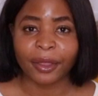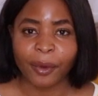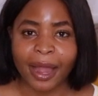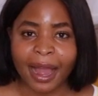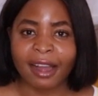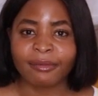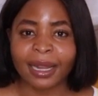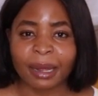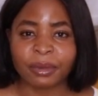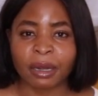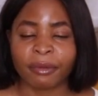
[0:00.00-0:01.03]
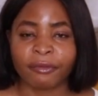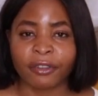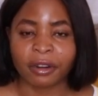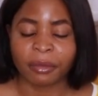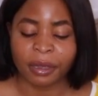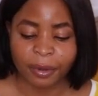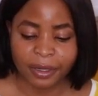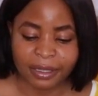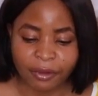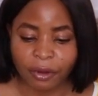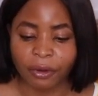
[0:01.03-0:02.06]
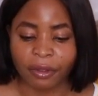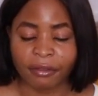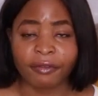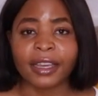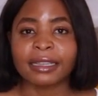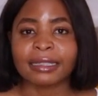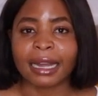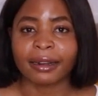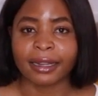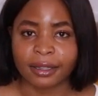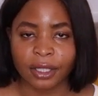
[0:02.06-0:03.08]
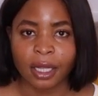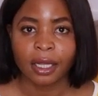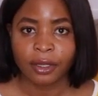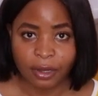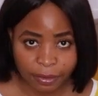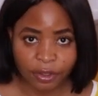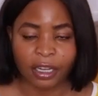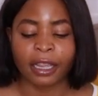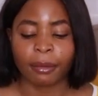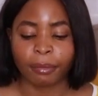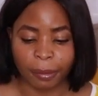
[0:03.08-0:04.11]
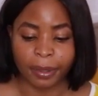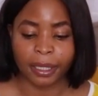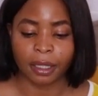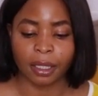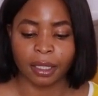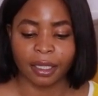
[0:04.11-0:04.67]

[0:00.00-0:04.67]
the way, I have my laptop in front of me because I've got all the figures down here, so I'm just going to keep bubbling.